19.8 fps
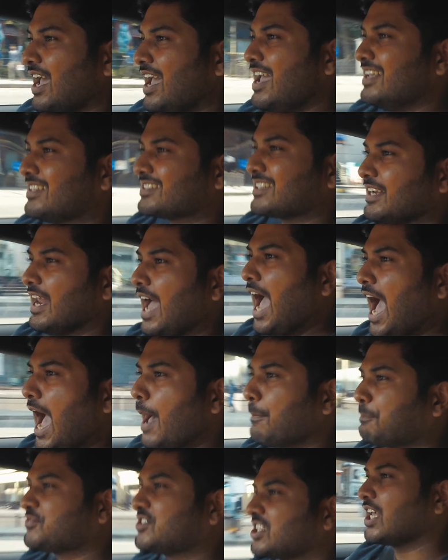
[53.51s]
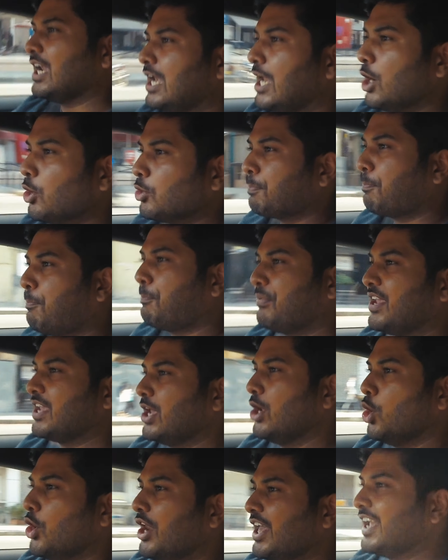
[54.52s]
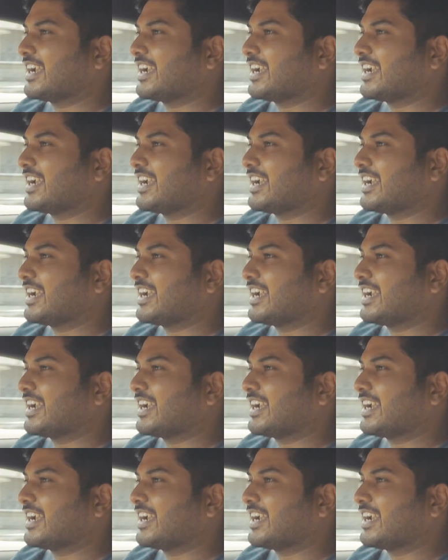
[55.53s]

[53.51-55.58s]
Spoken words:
is an absolute beauty,